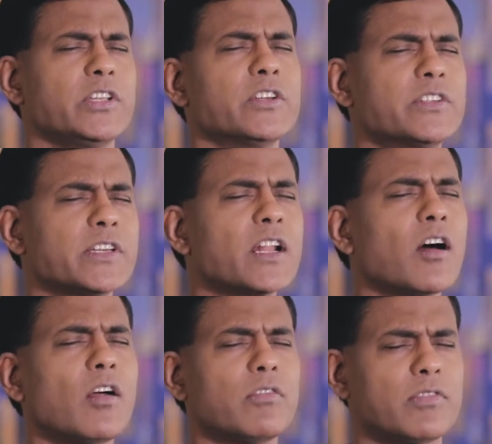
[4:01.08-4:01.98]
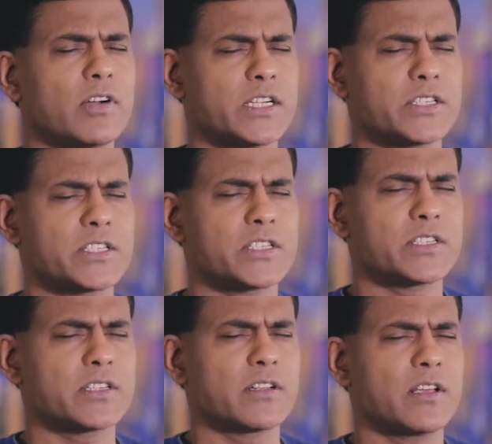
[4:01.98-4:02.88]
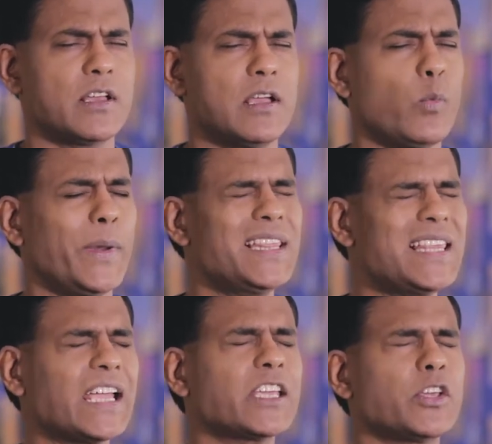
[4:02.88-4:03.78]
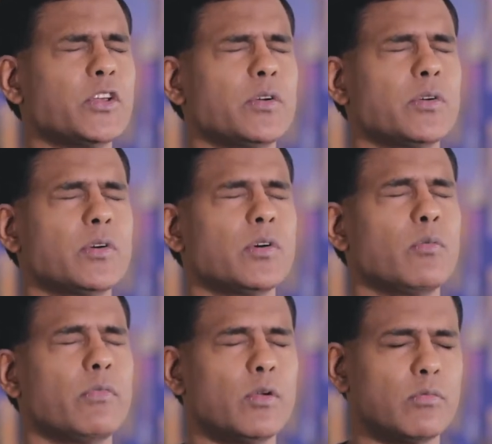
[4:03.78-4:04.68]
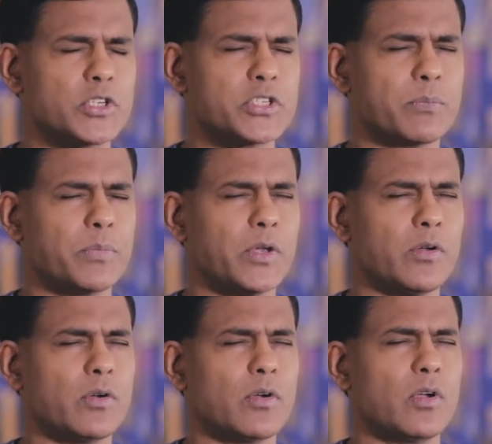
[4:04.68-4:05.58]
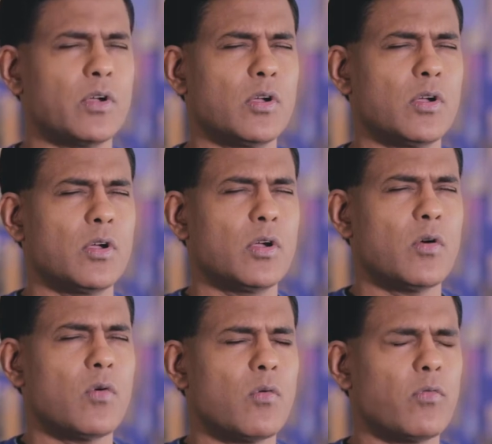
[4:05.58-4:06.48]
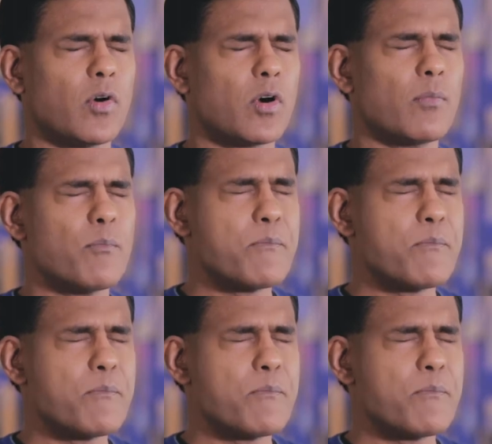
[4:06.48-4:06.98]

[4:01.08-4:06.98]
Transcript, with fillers: You did it all for us. We thank you, we worship you for